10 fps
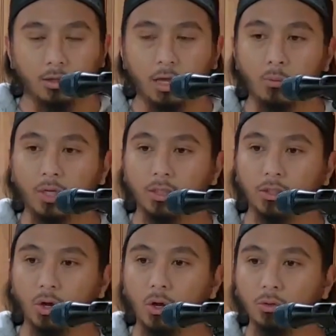that we can
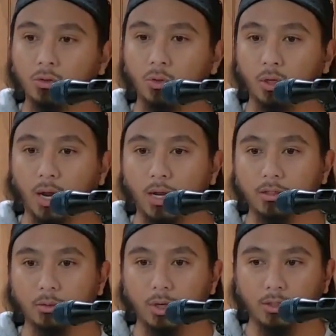show to Allah
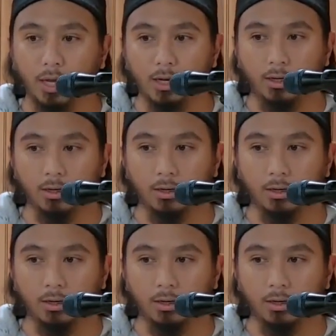Azza wa Jal